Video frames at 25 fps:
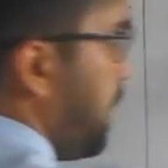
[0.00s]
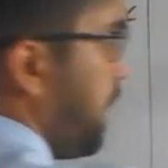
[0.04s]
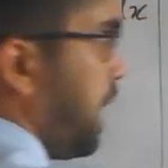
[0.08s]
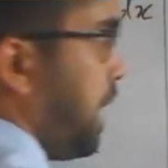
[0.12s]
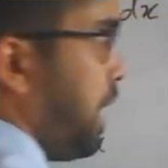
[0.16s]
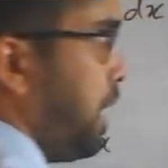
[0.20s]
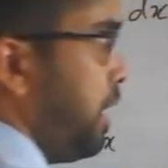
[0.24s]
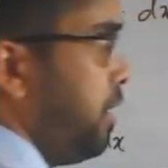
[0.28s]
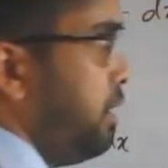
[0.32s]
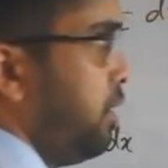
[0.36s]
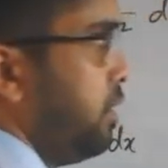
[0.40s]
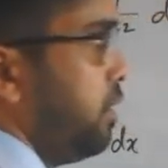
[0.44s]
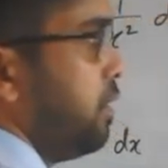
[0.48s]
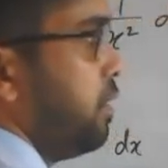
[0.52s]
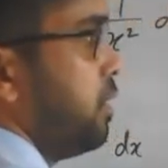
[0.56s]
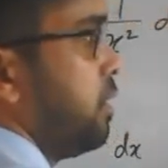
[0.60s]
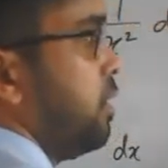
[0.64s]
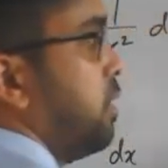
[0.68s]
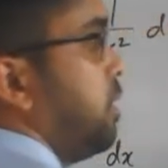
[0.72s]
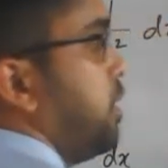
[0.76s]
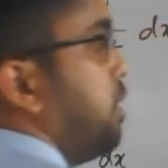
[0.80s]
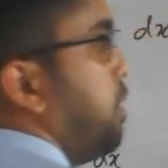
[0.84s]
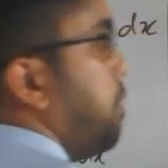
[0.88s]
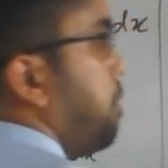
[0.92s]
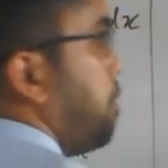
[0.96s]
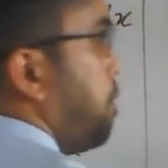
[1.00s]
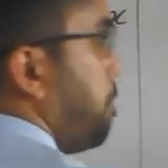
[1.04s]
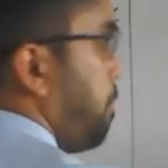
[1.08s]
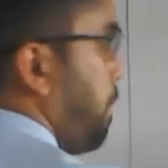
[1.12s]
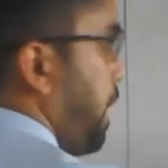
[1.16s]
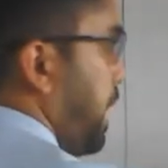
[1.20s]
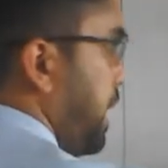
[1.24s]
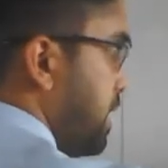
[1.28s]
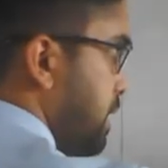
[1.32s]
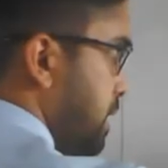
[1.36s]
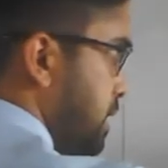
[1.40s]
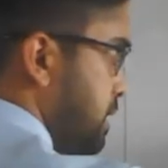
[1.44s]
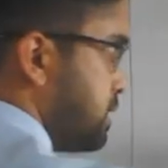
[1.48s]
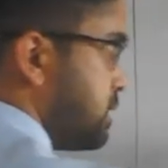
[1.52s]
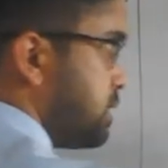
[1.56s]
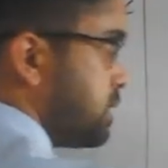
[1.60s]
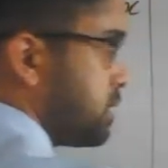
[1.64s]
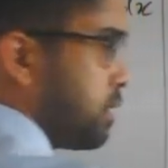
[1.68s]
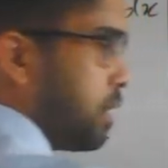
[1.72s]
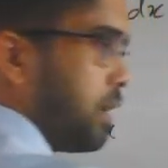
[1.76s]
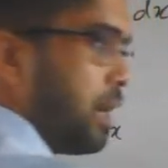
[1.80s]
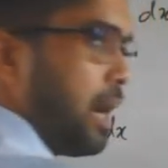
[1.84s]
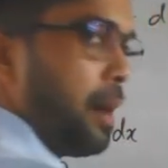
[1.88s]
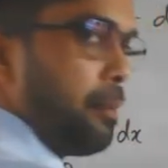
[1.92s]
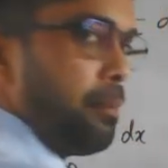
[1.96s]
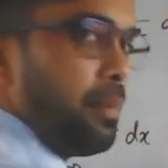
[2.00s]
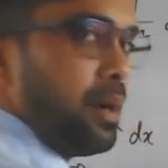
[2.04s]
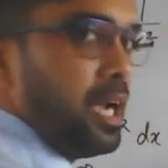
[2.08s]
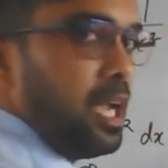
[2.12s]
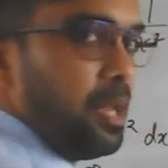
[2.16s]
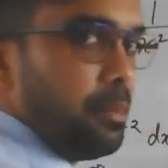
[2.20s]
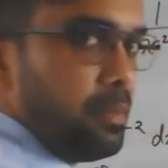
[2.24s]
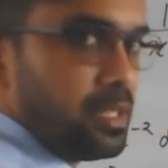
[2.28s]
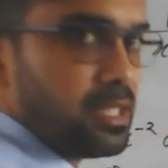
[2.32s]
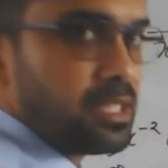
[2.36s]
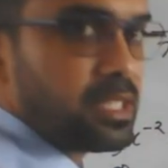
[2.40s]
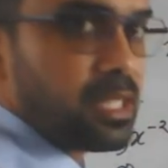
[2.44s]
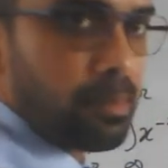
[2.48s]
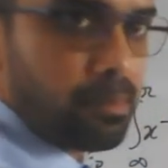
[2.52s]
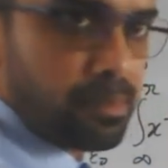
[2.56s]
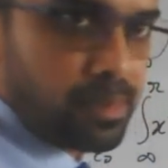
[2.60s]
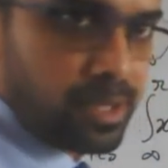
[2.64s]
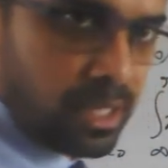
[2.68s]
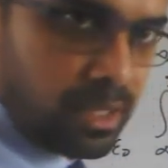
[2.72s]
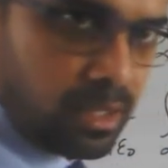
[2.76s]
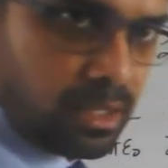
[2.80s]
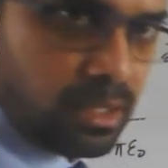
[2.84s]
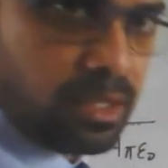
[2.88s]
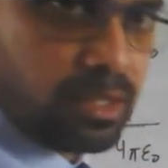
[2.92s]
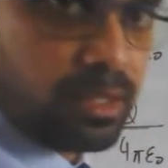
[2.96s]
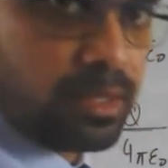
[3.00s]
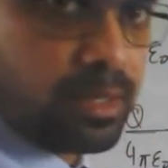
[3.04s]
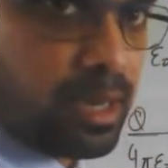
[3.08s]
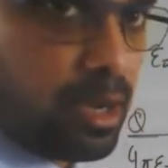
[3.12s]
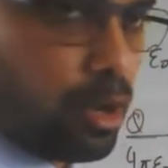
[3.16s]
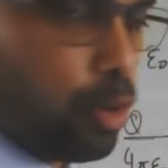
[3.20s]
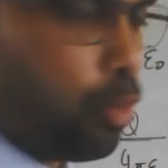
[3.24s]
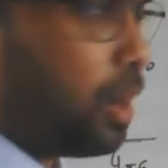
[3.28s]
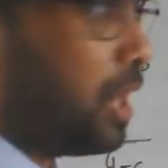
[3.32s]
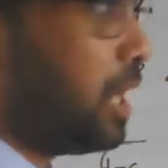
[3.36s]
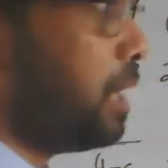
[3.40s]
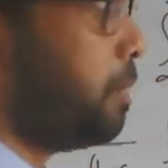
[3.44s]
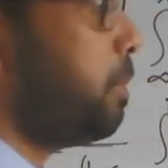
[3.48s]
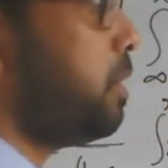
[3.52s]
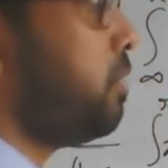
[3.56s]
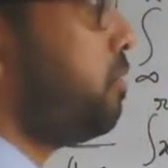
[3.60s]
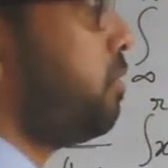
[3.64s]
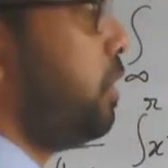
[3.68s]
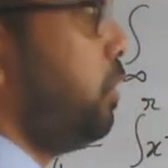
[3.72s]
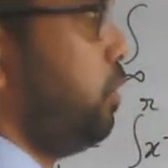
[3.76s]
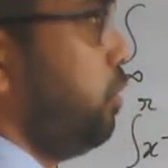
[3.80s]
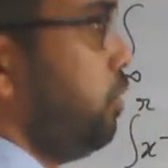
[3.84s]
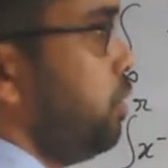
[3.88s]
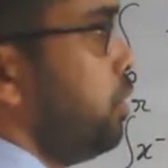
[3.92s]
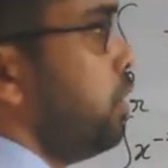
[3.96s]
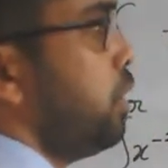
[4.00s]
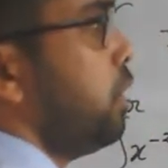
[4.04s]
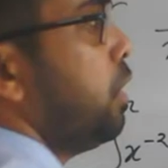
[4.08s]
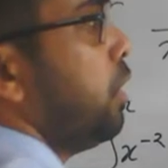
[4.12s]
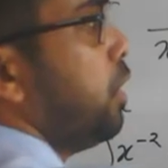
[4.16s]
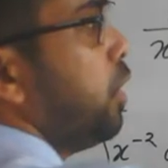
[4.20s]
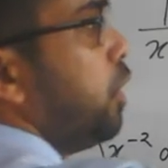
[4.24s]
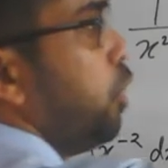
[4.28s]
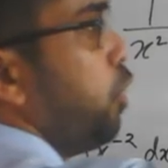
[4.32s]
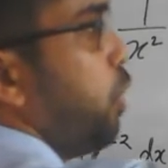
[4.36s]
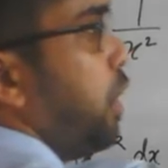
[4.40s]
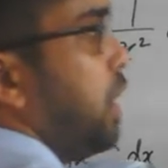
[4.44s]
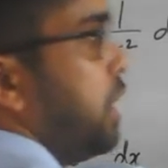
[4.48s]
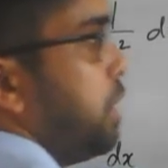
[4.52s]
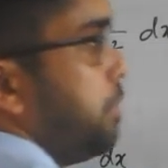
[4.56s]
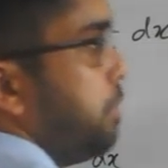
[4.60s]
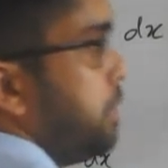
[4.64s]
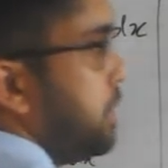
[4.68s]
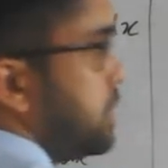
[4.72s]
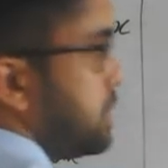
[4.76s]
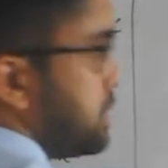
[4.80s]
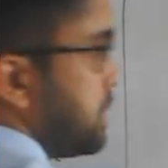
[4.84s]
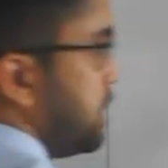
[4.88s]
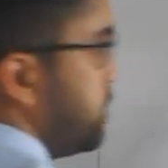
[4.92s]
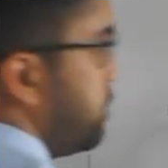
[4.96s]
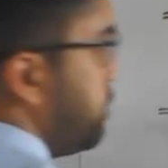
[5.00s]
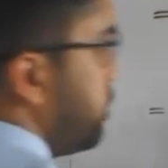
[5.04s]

by r minus upper limit, subtract the lower limit value. Lower limit is